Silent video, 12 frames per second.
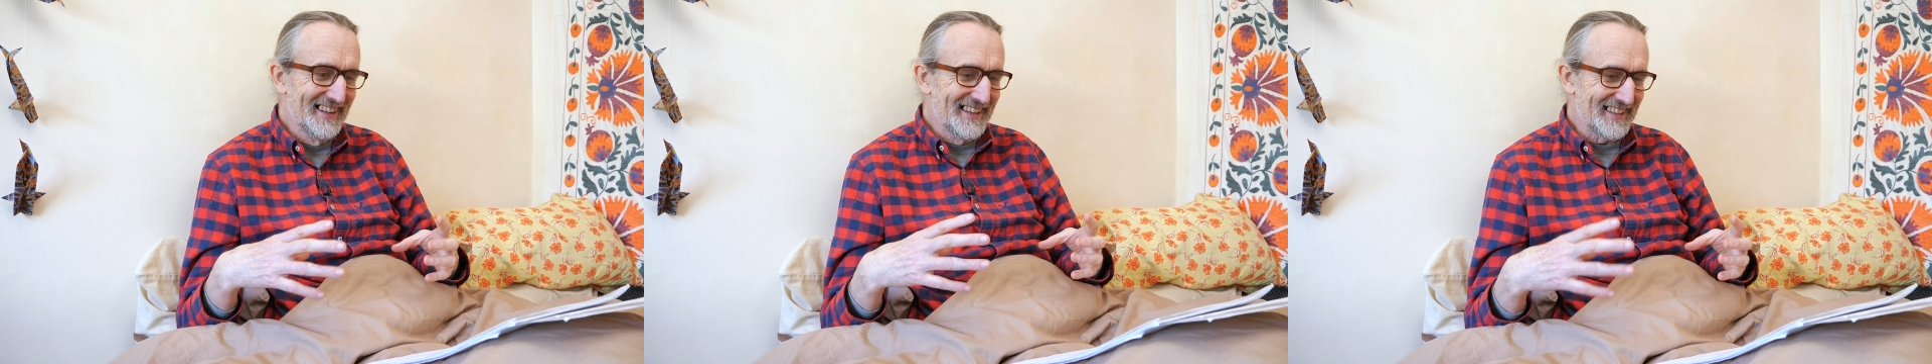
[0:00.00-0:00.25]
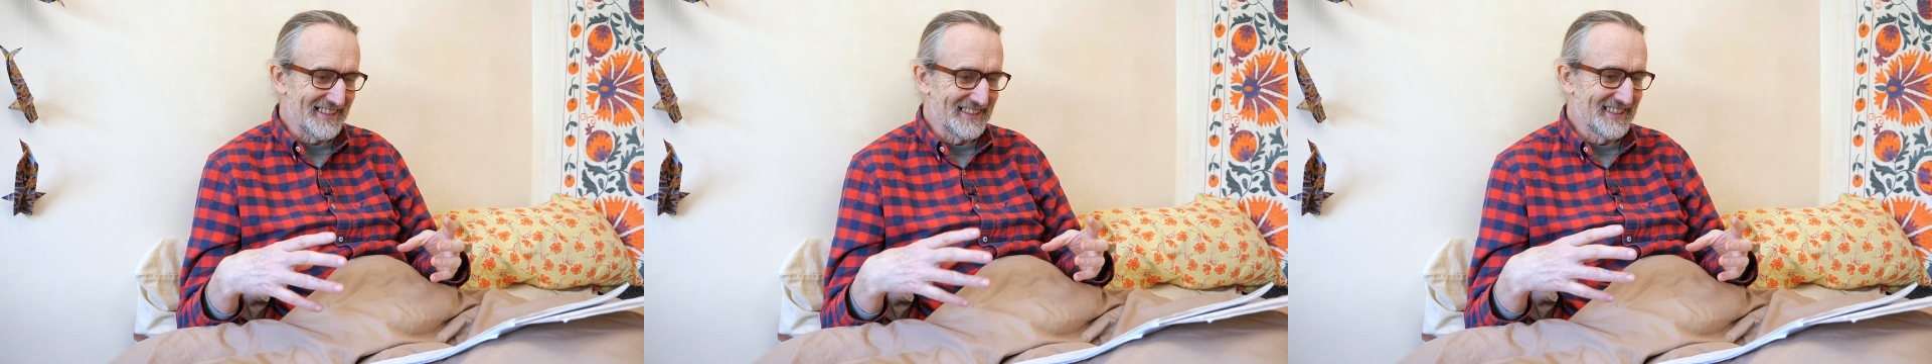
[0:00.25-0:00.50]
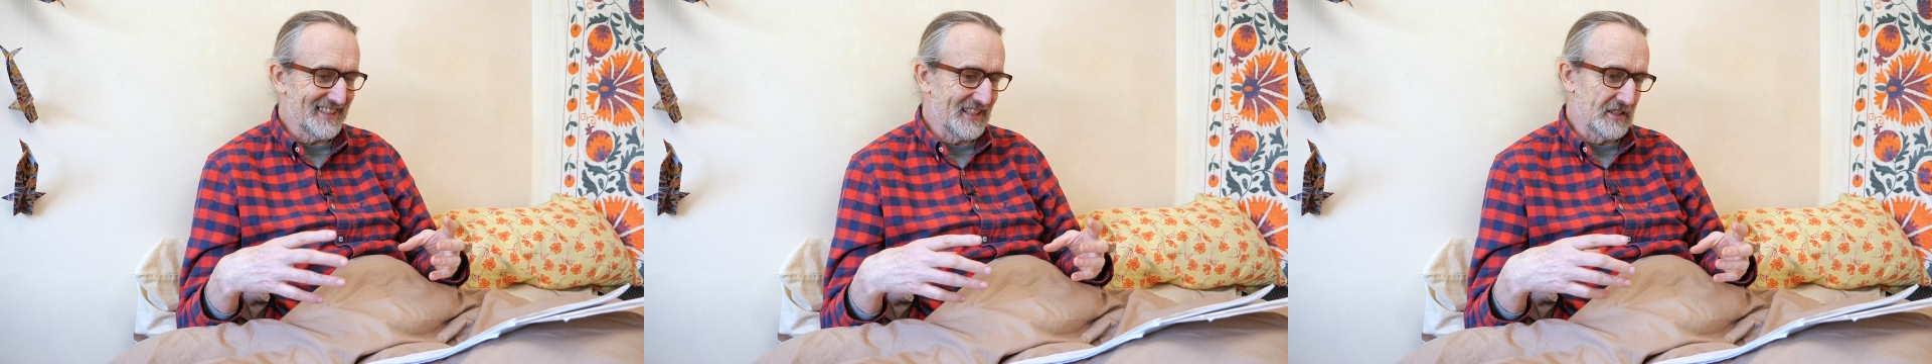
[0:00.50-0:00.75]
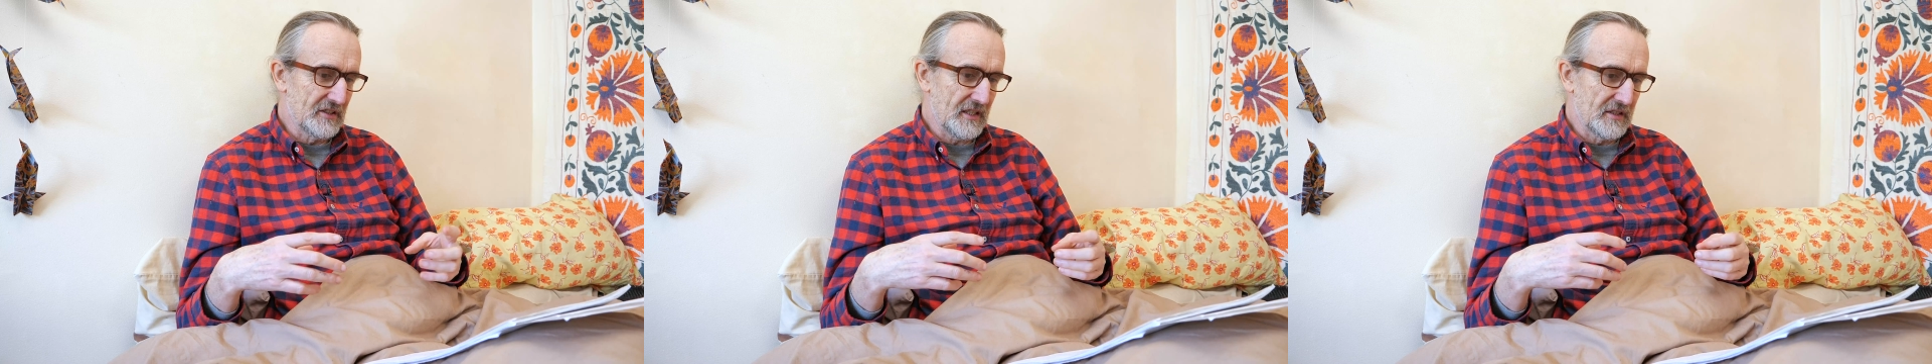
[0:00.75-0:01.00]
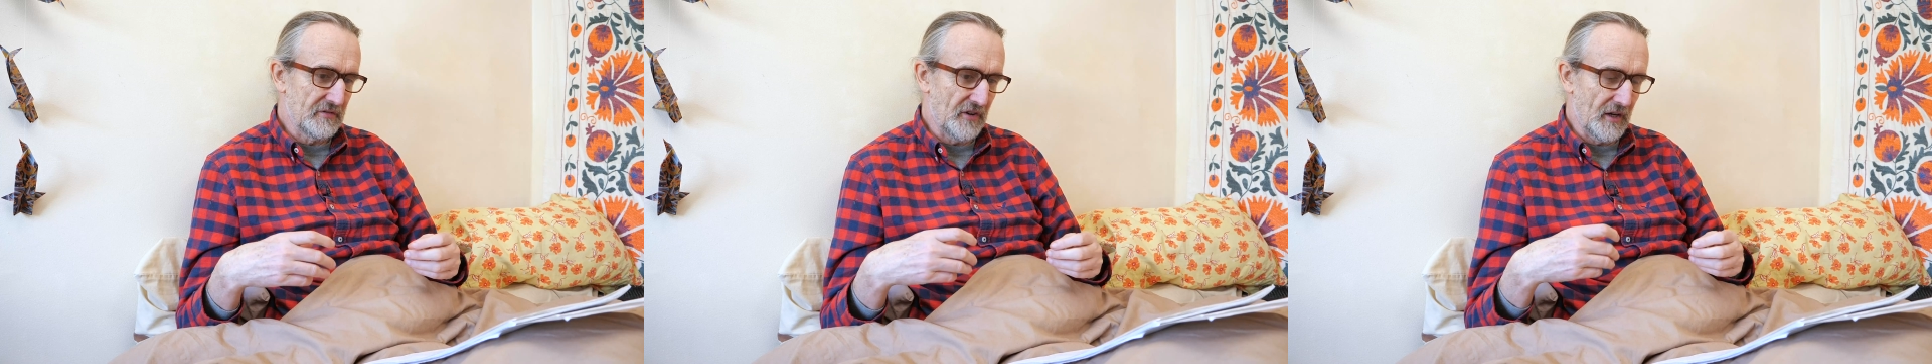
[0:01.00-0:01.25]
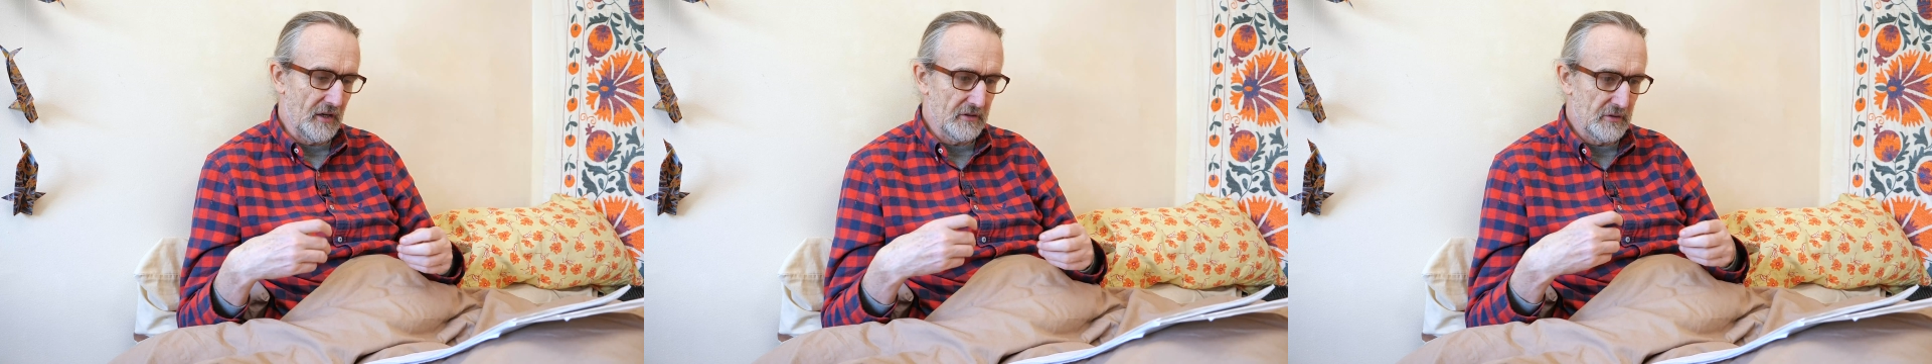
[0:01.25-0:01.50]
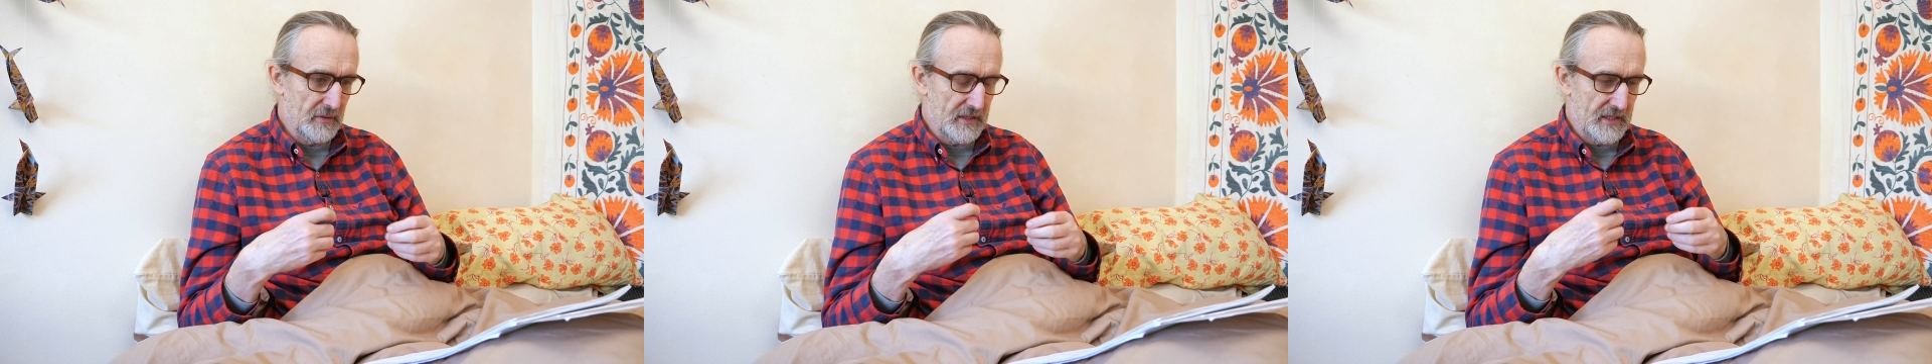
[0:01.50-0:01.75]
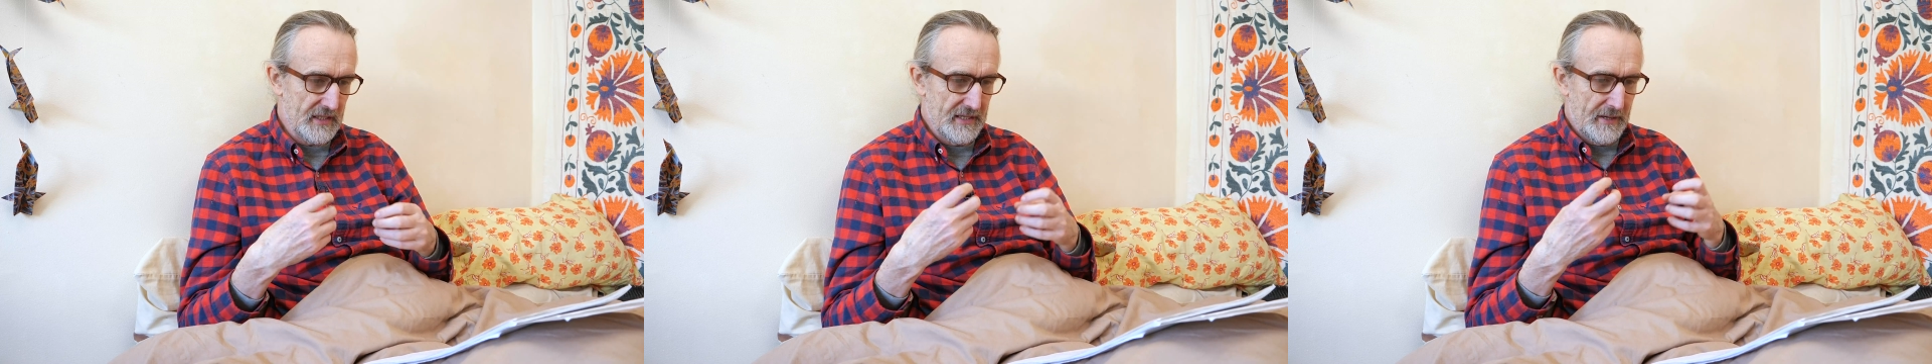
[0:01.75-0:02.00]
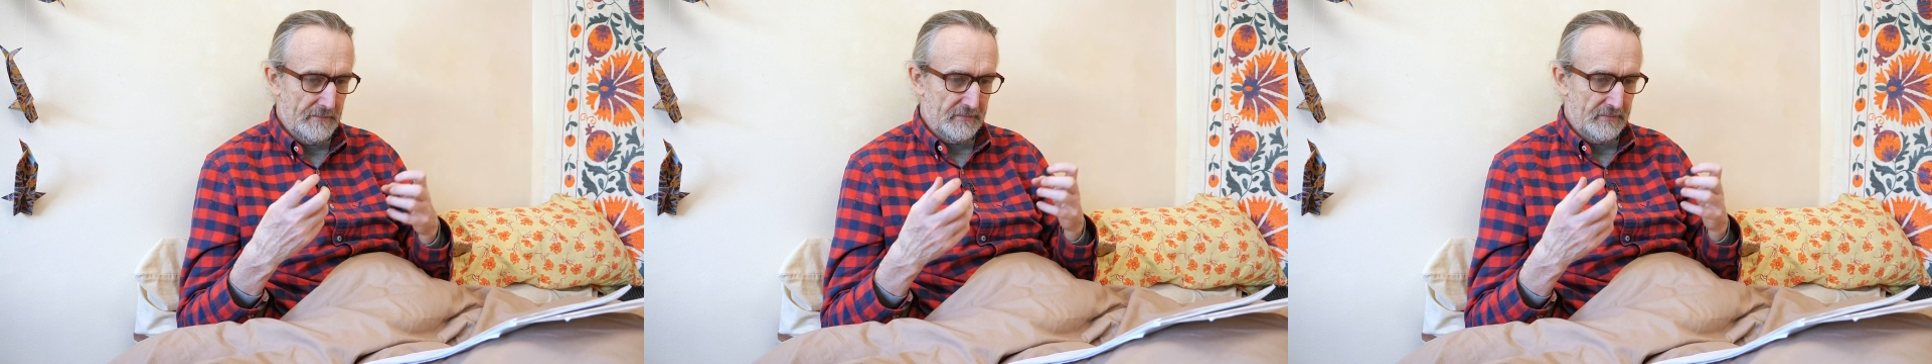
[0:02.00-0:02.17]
is as follows, which is